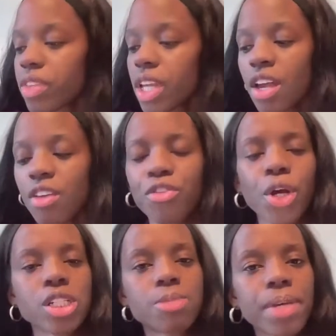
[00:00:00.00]
If you're
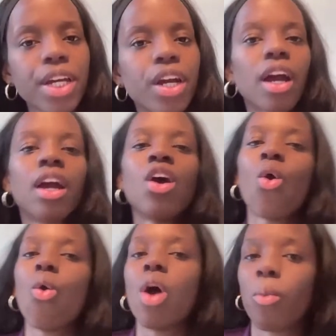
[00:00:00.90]
a speaker
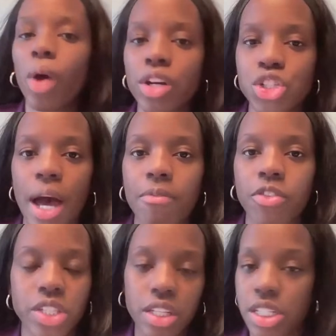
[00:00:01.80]
or a workshop
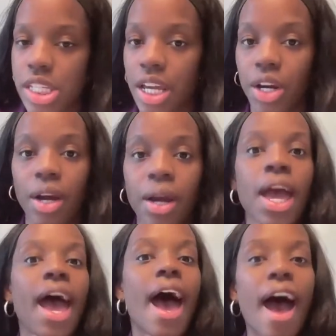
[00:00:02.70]
facilitator,
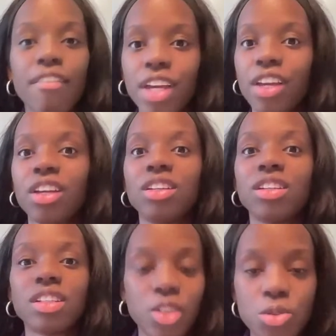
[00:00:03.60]
having
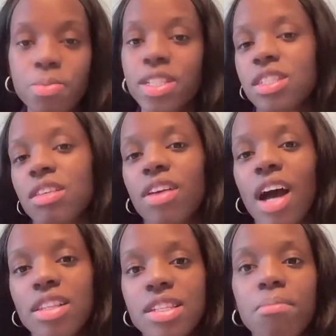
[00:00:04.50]
those pieces of
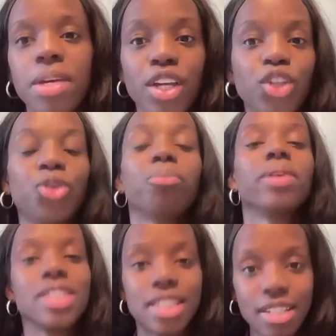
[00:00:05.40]
content being you
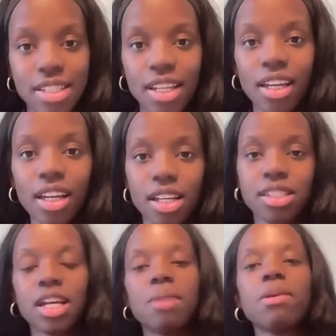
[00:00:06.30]
presenting is
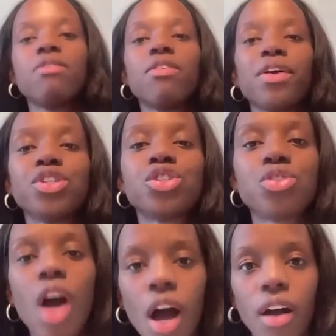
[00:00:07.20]
going to be very
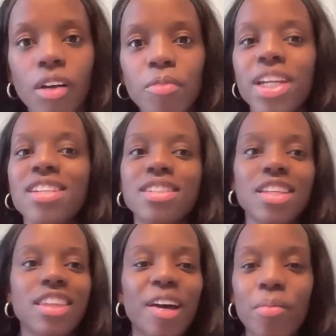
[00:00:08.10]
strong because
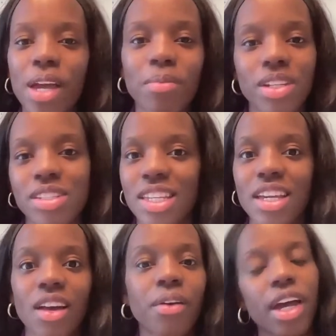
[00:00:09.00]
then they'll be able to
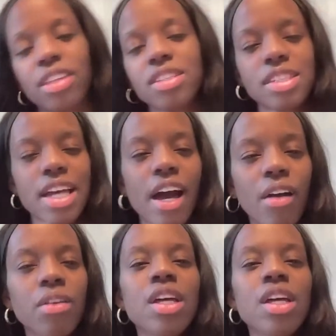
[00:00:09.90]
see, okay, this is how